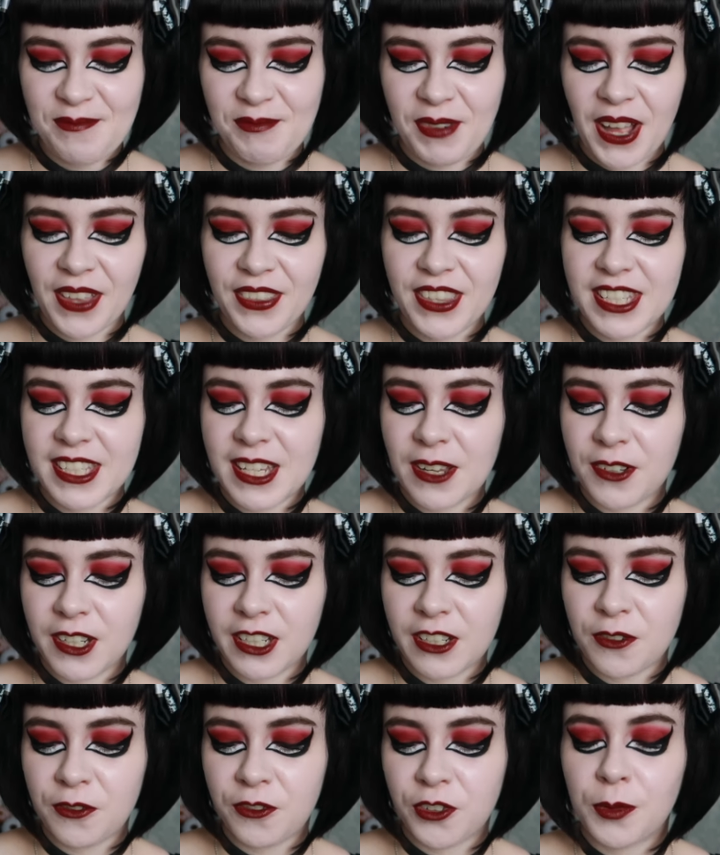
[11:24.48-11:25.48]
But the stuff I
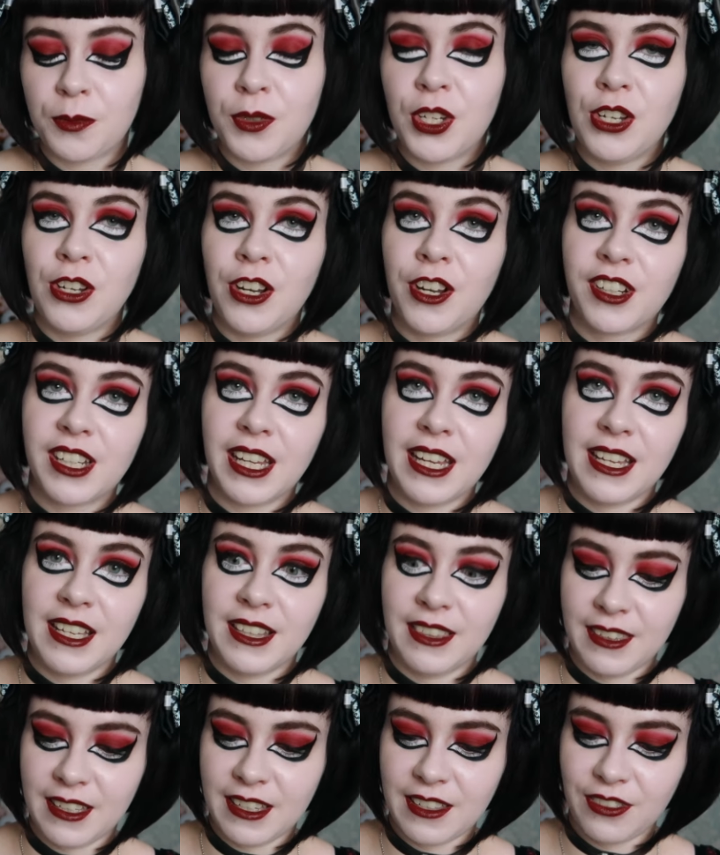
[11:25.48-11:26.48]
got from New Look
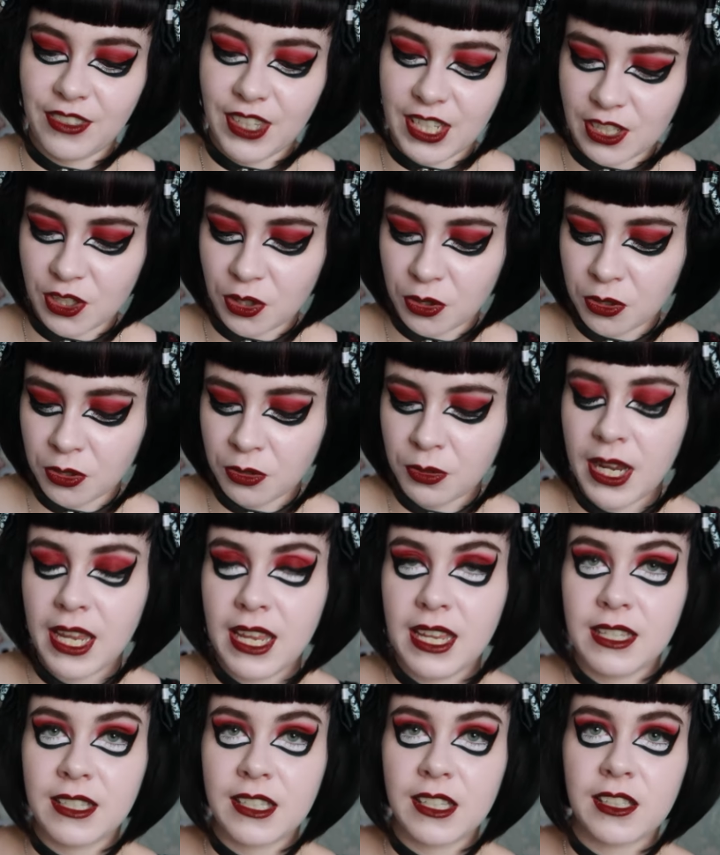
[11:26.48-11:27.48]
in this haul
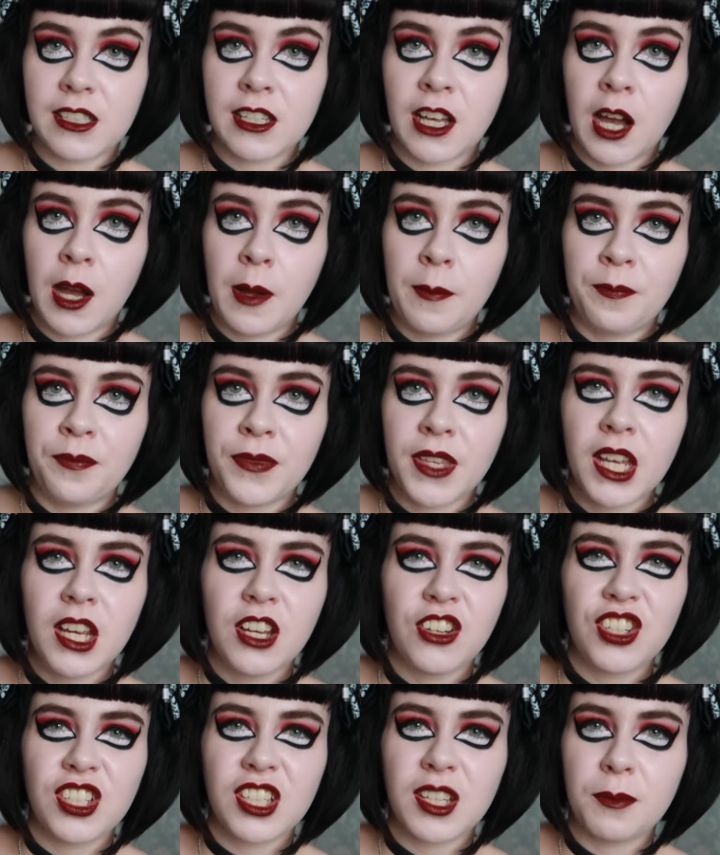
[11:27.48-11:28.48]
is
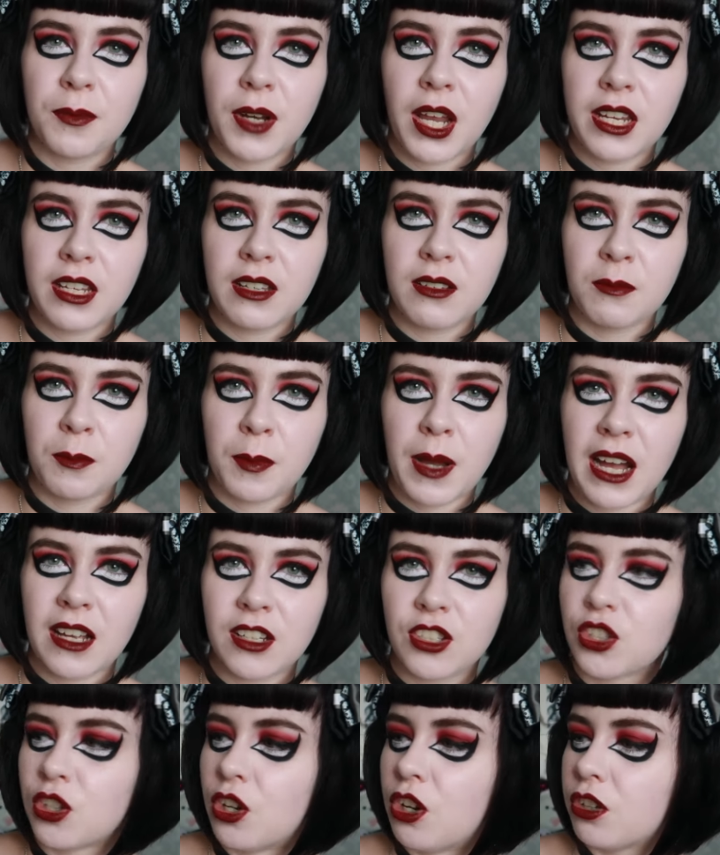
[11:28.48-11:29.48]
just some like bat
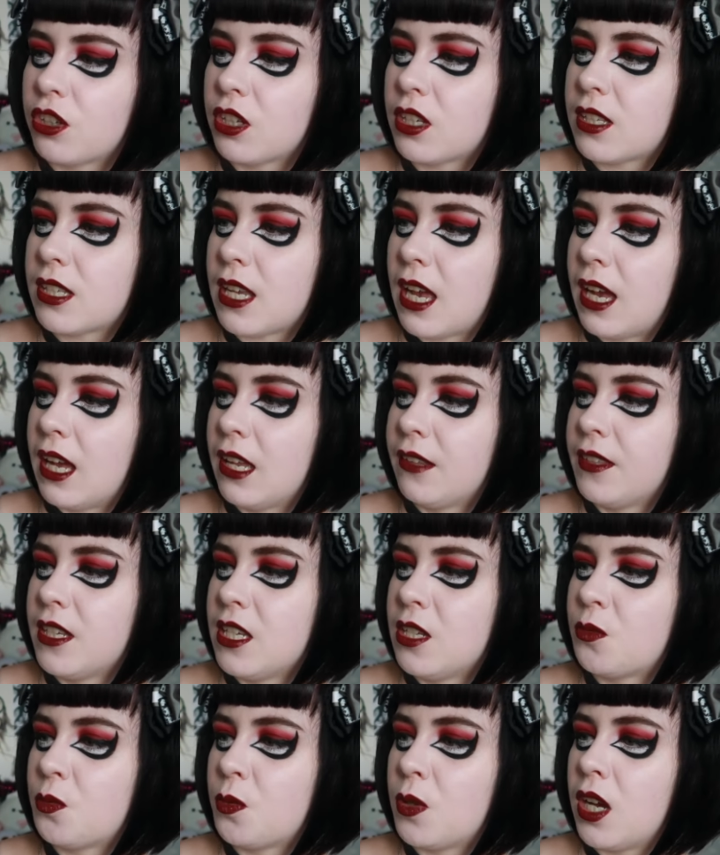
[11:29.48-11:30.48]
socks, and
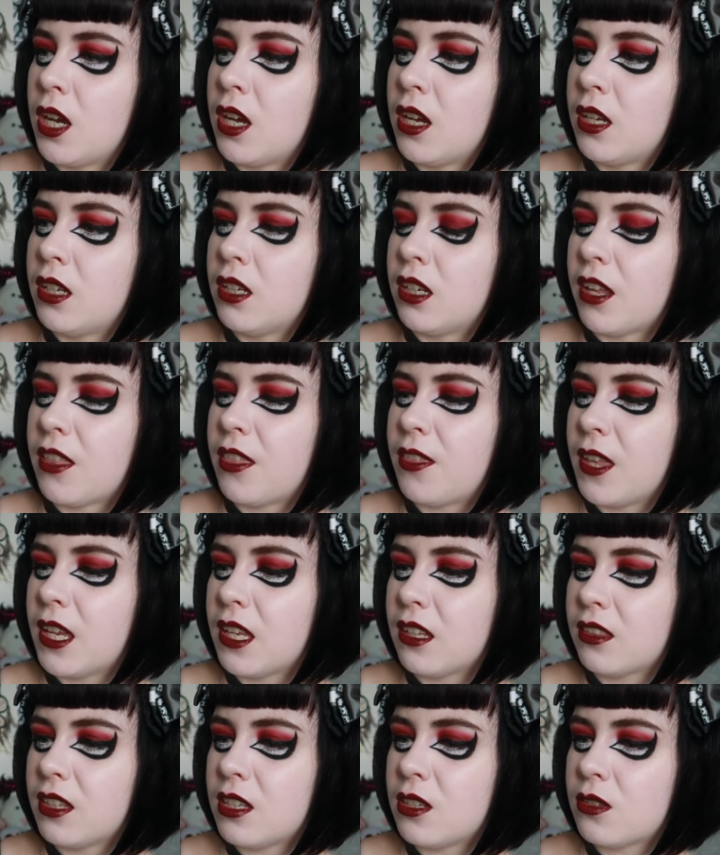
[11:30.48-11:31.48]
these were, I
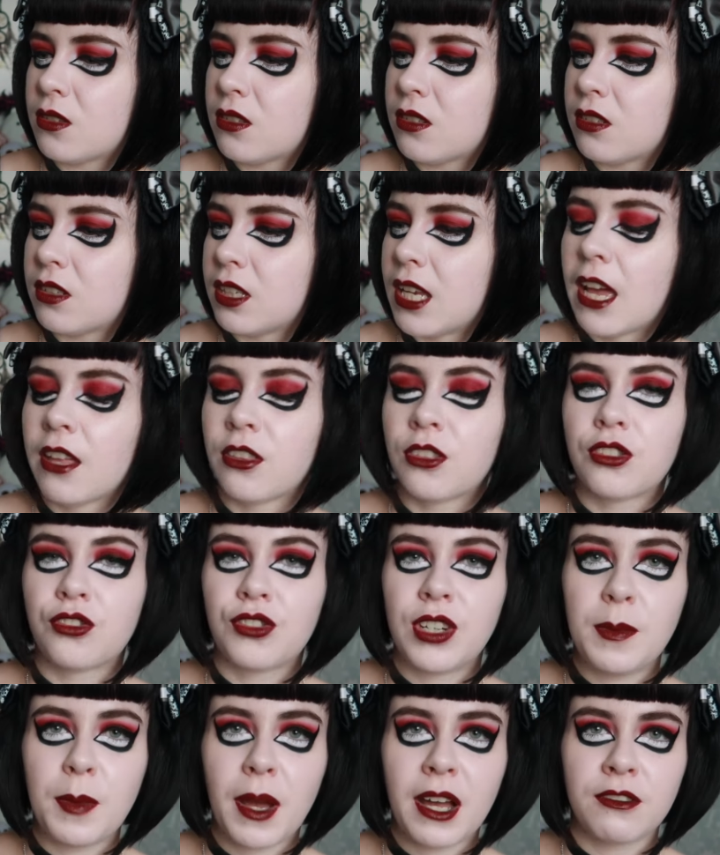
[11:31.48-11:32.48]
think,
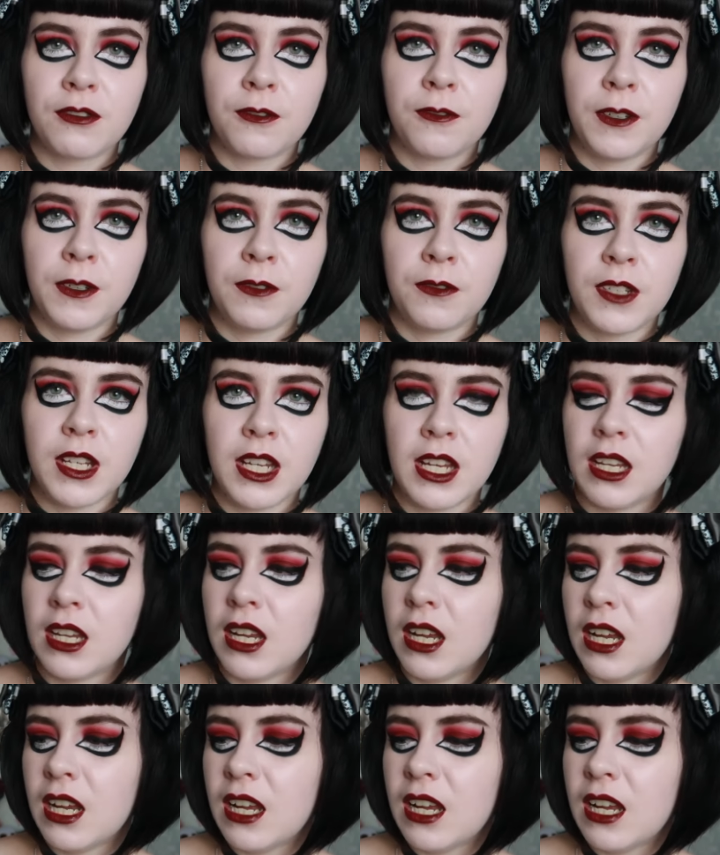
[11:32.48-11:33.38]
£3.50.